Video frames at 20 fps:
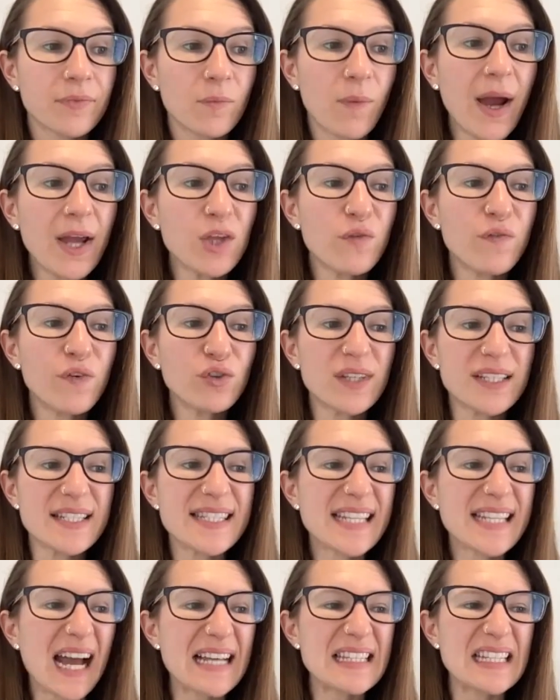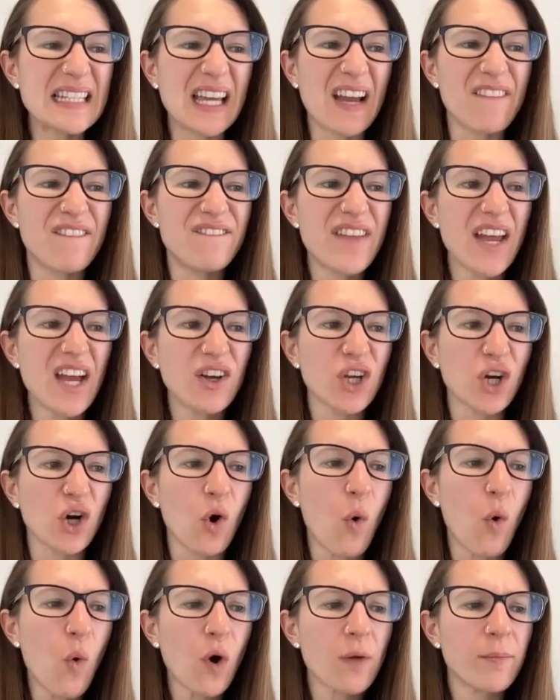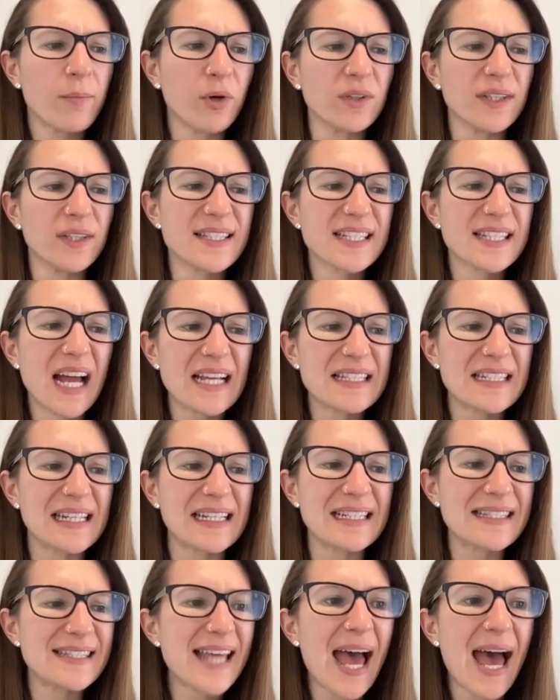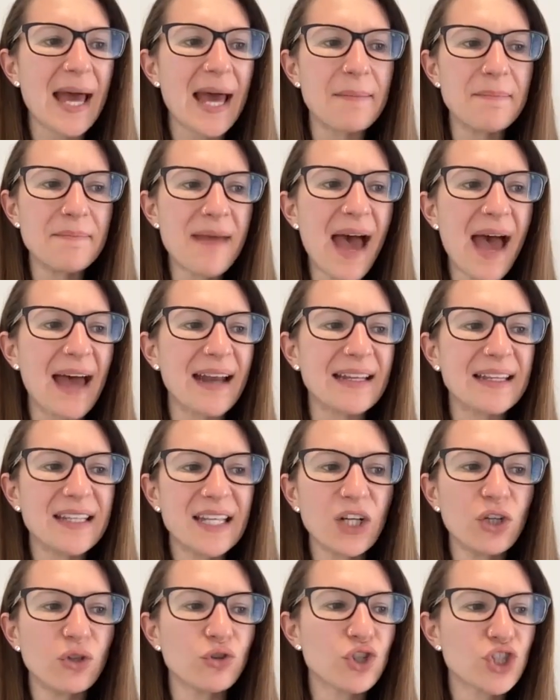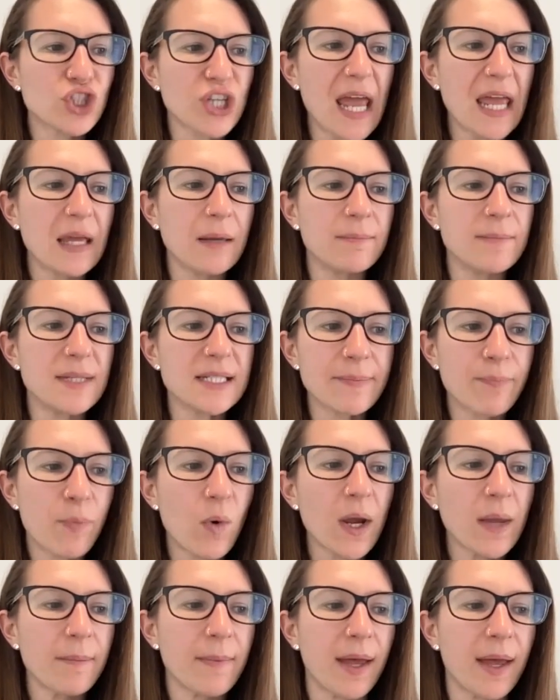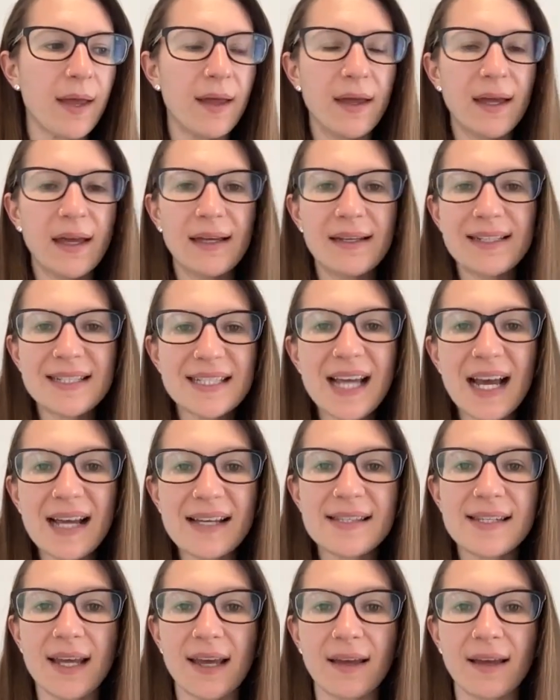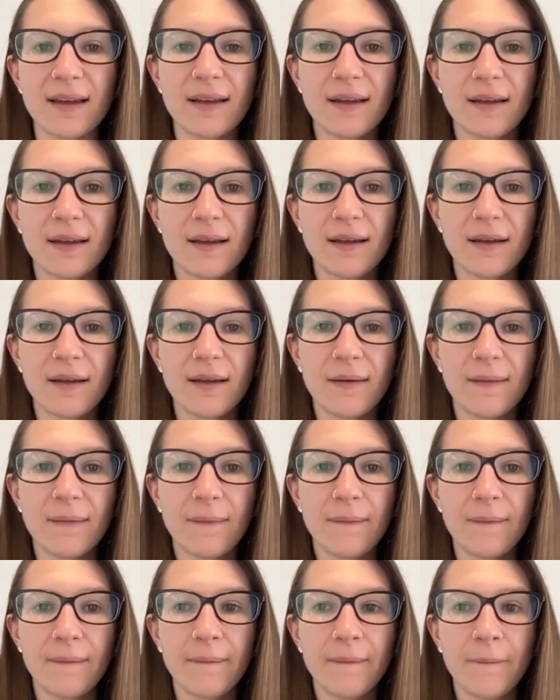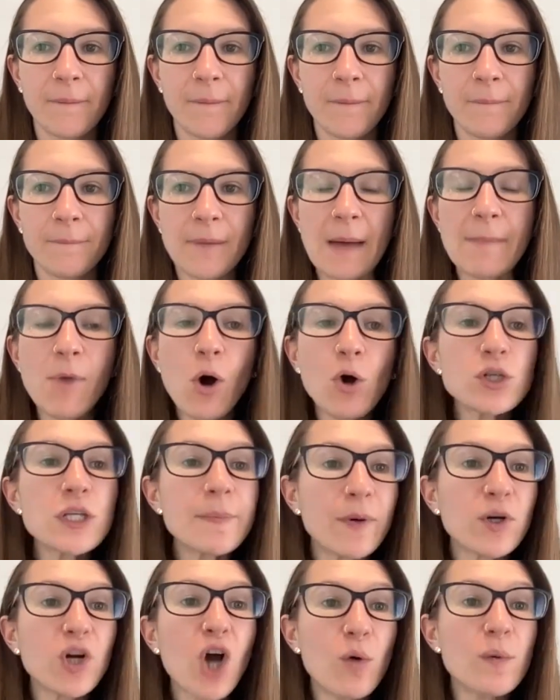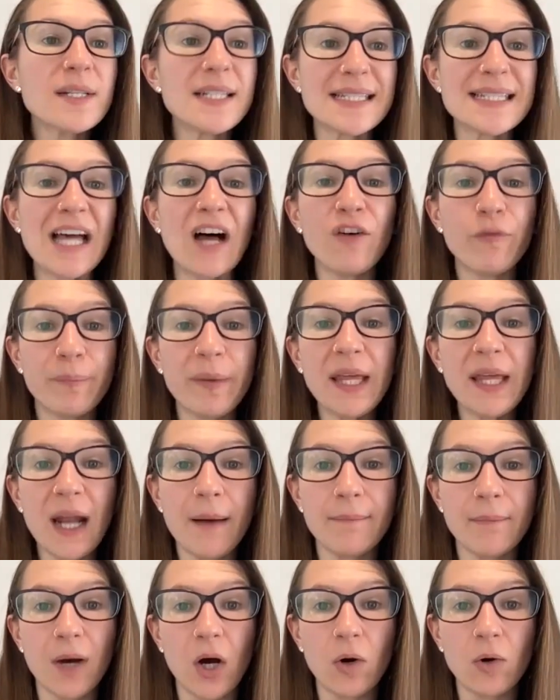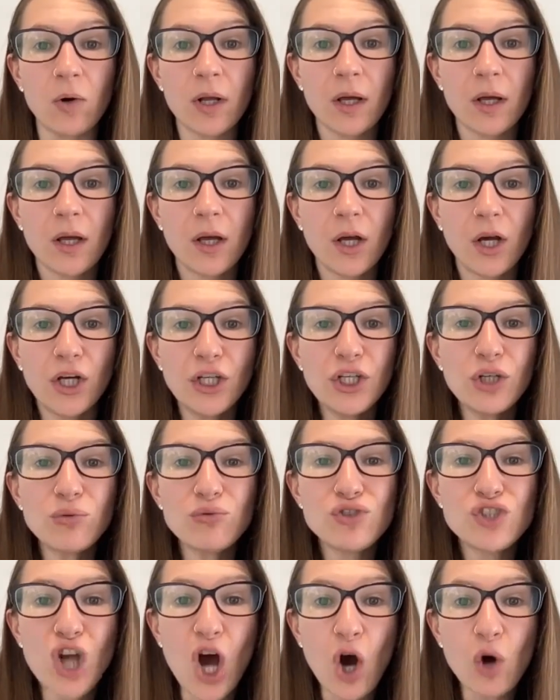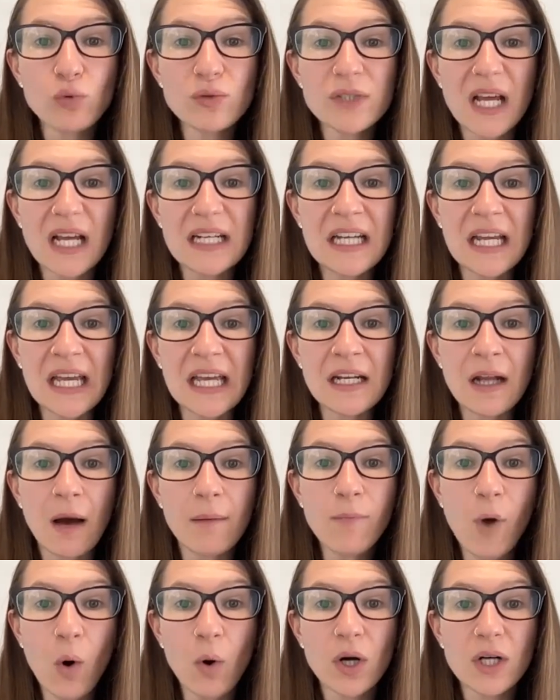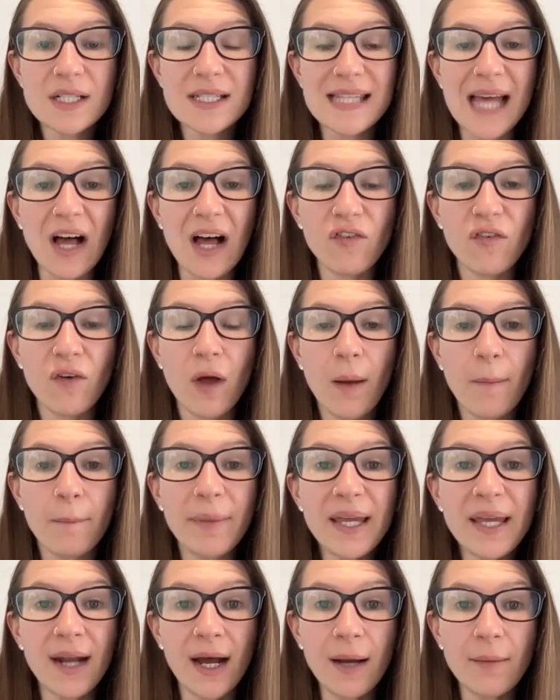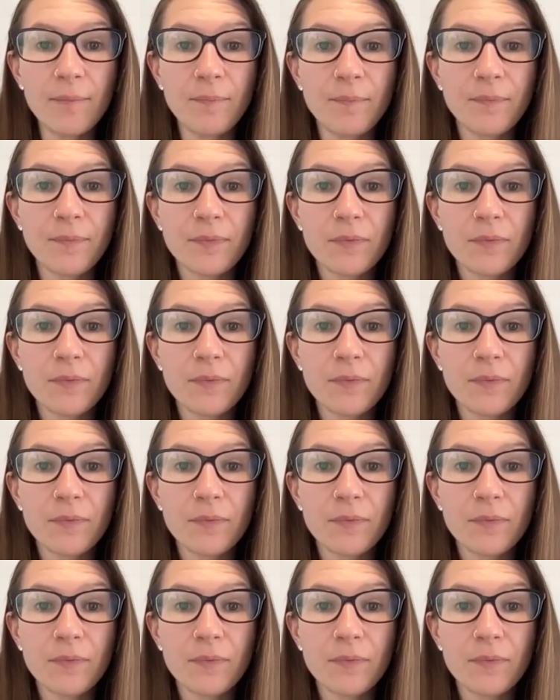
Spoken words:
Right? You feel disgusted, like a failure, horrible, disgusting, sad, mad, guilt, shame, disappointment, disgusting. And most people go into self-beat up mode. You don't need more self-beat up.